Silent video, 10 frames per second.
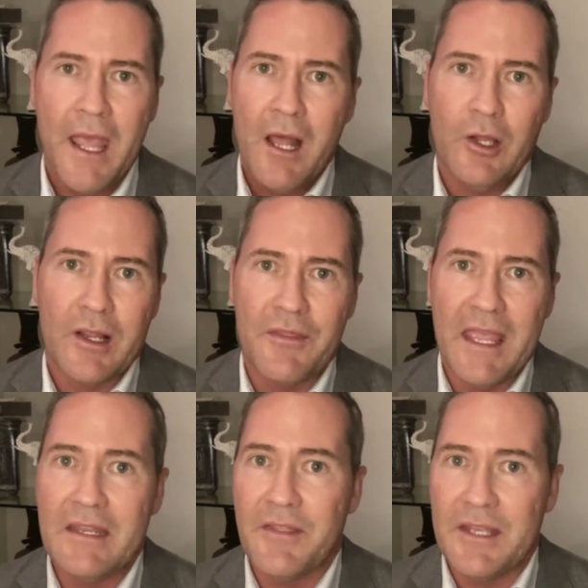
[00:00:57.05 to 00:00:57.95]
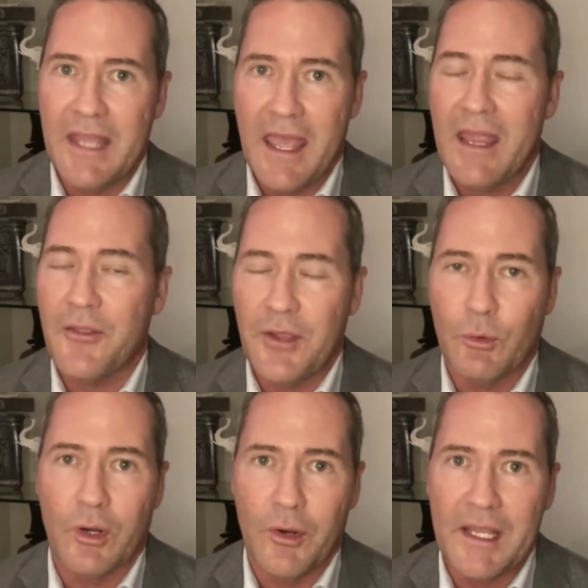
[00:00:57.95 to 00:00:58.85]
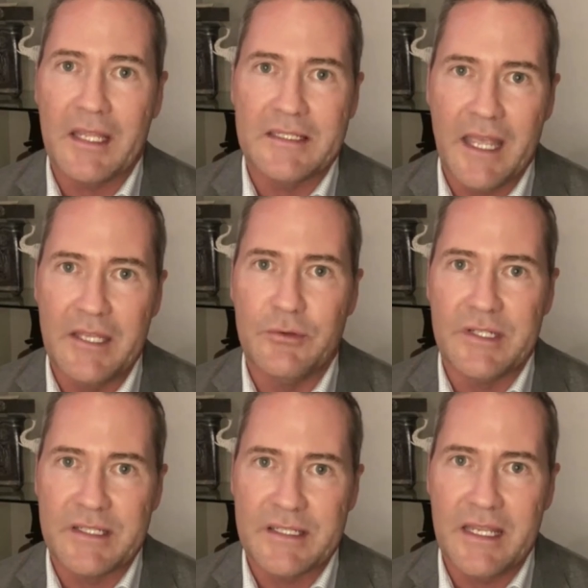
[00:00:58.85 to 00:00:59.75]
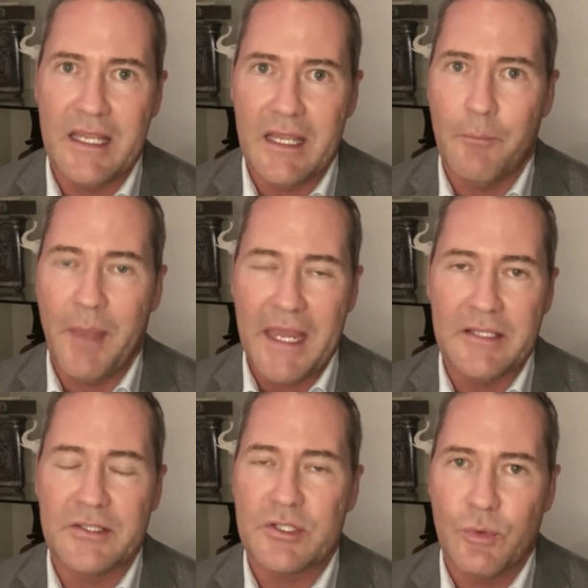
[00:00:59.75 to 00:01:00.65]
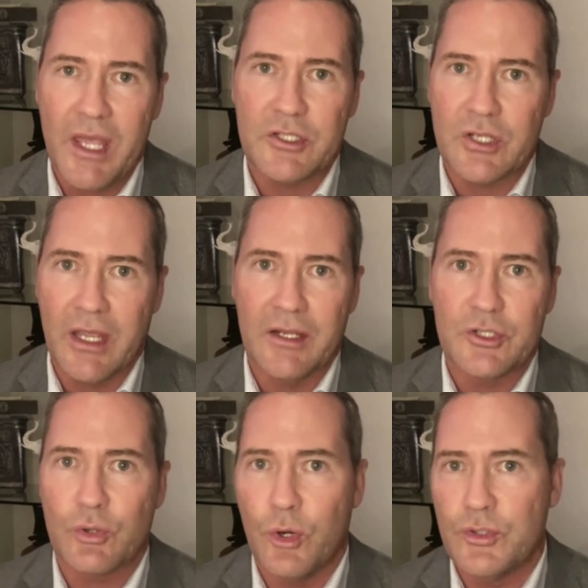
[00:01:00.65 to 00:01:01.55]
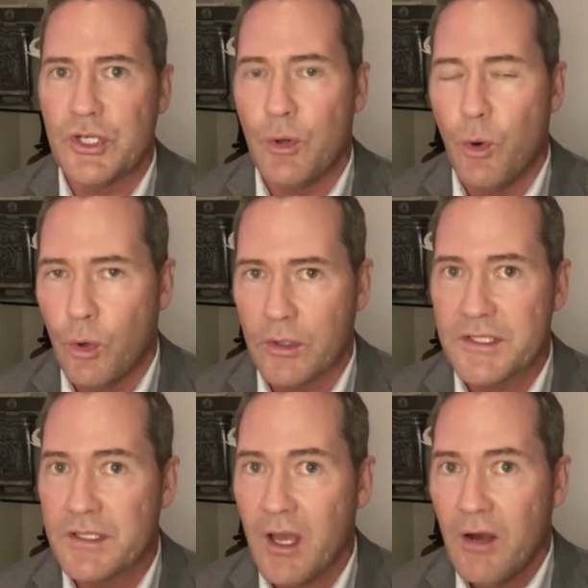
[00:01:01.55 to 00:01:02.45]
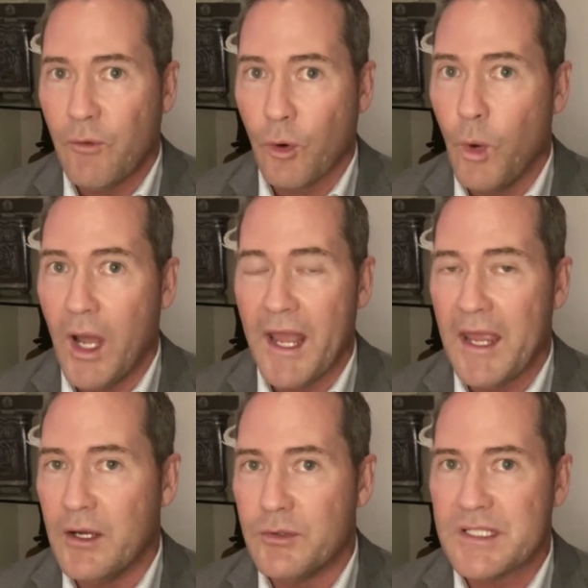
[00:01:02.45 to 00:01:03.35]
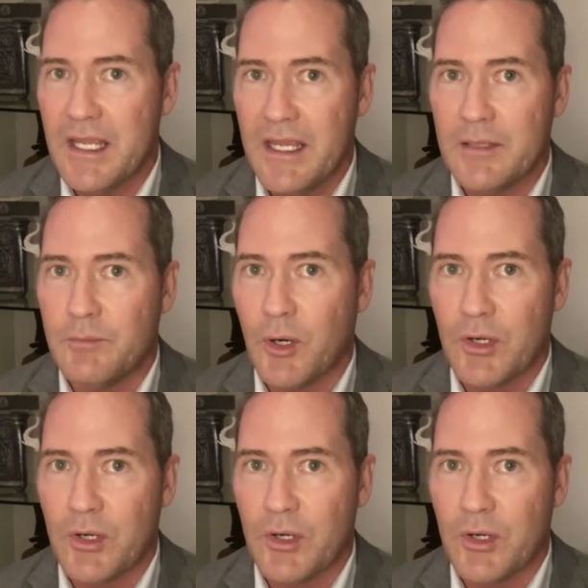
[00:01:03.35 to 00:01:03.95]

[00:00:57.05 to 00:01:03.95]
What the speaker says: Look, at the end of the day, I think we're going to continue to see bait and switch and a Trojan horse for what AOC and Bernie